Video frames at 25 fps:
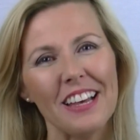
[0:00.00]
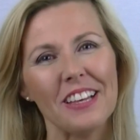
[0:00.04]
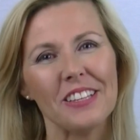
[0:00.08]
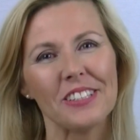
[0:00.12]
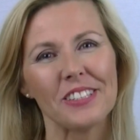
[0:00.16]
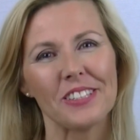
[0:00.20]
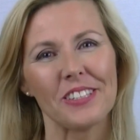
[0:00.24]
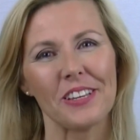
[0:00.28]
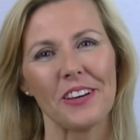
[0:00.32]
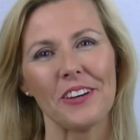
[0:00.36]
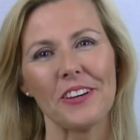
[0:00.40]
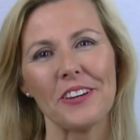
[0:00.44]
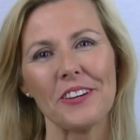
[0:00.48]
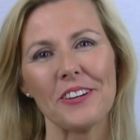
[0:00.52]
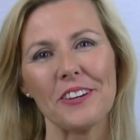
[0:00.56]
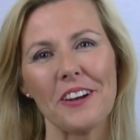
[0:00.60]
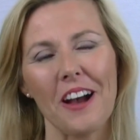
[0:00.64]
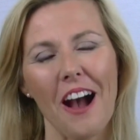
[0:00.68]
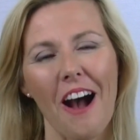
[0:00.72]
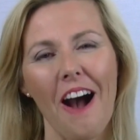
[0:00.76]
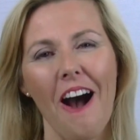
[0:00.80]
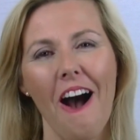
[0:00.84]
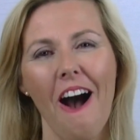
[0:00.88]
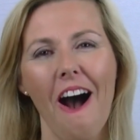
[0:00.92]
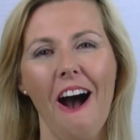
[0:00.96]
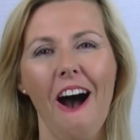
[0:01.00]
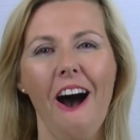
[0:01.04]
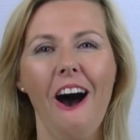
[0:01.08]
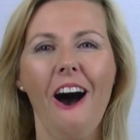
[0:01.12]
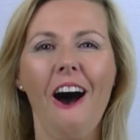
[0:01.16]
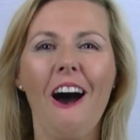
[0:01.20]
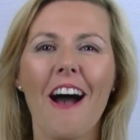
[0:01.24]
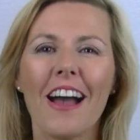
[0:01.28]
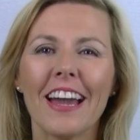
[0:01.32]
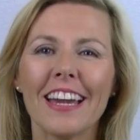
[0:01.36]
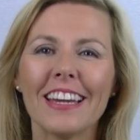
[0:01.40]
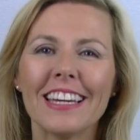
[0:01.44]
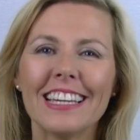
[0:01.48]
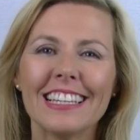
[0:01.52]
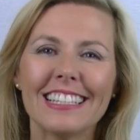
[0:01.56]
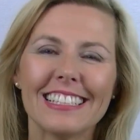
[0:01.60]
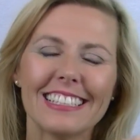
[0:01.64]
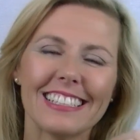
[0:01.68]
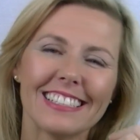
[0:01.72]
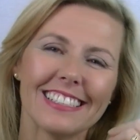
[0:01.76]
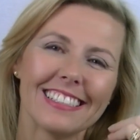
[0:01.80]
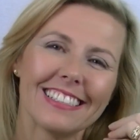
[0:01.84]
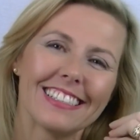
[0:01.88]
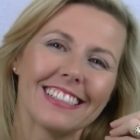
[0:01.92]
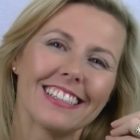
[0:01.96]
So I
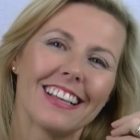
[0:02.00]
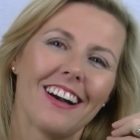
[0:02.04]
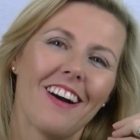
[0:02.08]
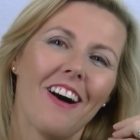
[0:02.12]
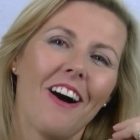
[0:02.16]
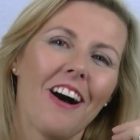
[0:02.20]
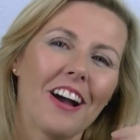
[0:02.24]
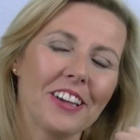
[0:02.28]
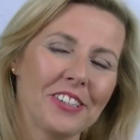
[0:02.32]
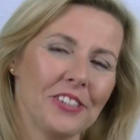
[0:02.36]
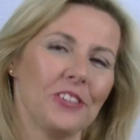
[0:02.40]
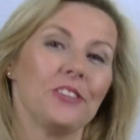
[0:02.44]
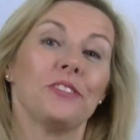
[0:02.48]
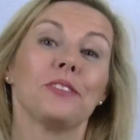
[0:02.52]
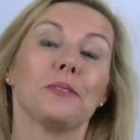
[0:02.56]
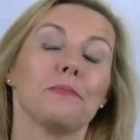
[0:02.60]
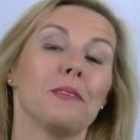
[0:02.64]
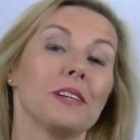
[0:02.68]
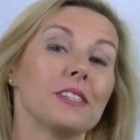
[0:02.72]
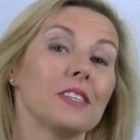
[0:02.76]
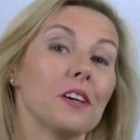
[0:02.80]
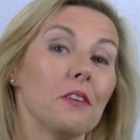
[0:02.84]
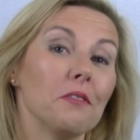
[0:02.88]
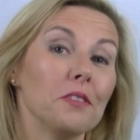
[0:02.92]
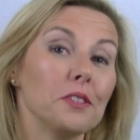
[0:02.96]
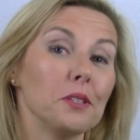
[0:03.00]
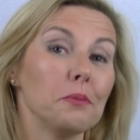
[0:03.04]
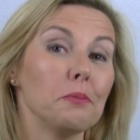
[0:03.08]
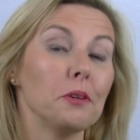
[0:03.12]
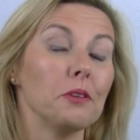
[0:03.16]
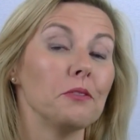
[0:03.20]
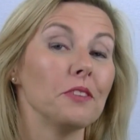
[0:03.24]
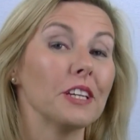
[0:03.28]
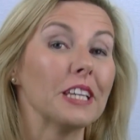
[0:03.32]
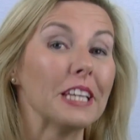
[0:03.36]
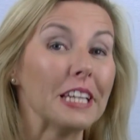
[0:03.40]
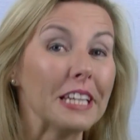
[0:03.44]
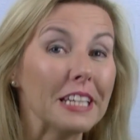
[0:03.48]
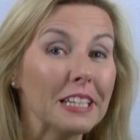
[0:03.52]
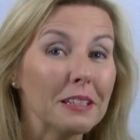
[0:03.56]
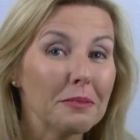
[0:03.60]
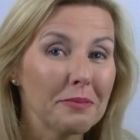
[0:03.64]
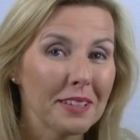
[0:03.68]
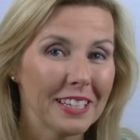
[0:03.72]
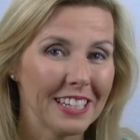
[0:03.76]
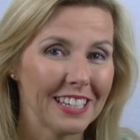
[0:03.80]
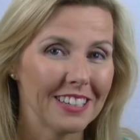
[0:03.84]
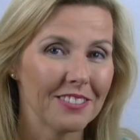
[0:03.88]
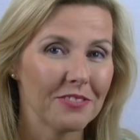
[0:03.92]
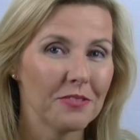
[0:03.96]
used myself as a bit of a guinea
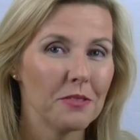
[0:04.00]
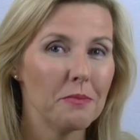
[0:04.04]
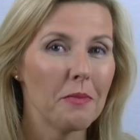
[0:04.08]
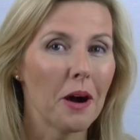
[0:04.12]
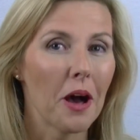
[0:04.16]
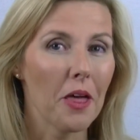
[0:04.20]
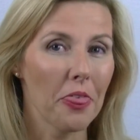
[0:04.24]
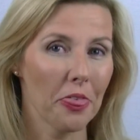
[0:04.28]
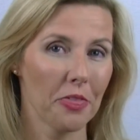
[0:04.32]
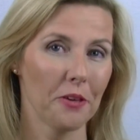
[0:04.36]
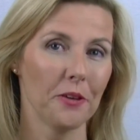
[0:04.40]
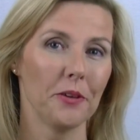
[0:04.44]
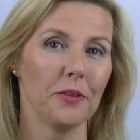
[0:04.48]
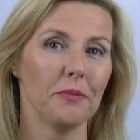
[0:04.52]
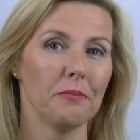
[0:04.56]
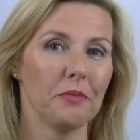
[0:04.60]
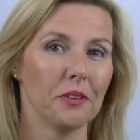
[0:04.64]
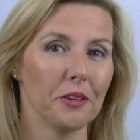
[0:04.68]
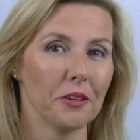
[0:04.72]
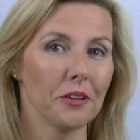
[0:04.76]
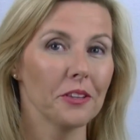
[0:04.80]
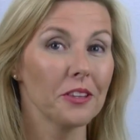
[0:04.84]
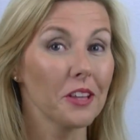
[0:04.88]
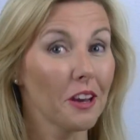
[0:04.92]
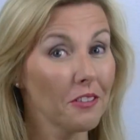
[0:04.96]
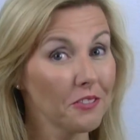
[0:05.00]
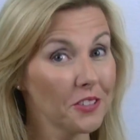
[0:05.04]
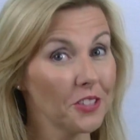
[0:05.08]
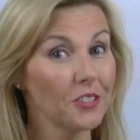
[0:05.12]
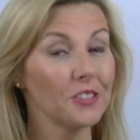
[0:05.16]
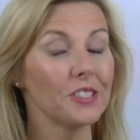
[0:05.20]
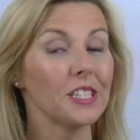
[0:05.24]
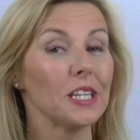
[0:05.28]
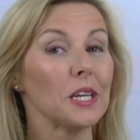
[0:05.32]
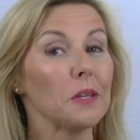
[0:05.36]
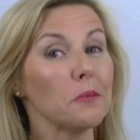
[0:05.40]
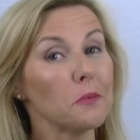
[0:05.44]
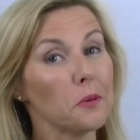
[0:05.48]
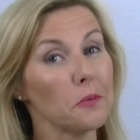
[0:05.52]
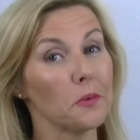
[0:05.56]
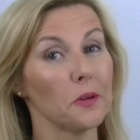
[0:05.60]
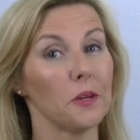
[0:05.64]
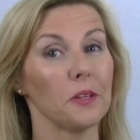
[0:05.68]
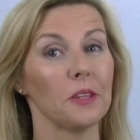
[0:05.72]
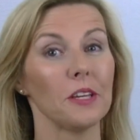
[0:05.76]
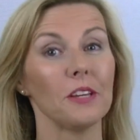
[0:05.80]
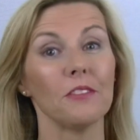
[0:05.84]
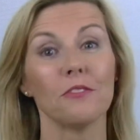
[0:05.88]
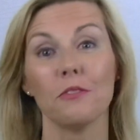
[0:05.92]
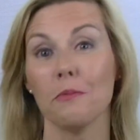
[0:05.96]
pig for my third birth. I've used
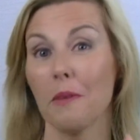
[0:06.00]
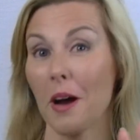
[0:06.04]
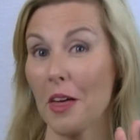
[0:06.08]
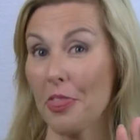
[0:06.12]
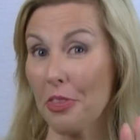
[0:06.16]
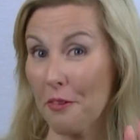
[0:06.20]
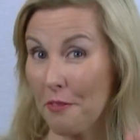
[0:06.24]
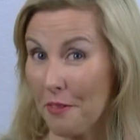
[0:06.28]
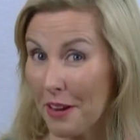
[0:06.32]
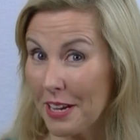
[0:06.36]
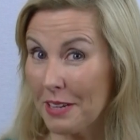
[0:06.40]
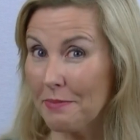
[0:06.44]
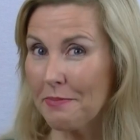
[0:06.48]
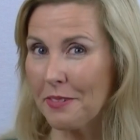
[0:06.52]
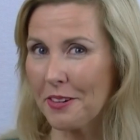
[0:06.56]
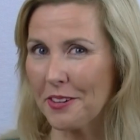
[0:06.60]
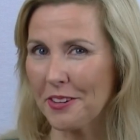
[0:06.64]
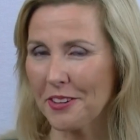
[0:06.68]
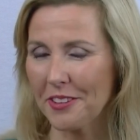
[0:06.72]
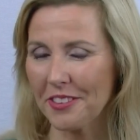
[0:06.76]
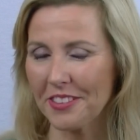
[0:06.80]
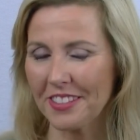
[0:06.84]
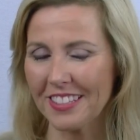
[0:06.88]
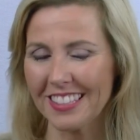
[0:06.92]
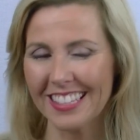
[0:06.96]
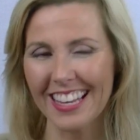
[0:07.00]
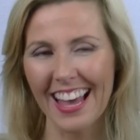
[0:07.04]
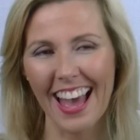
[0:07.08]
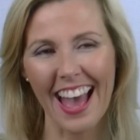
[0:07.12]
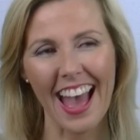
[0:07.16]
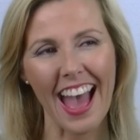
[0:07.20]
hypnobirthing for my 3 births.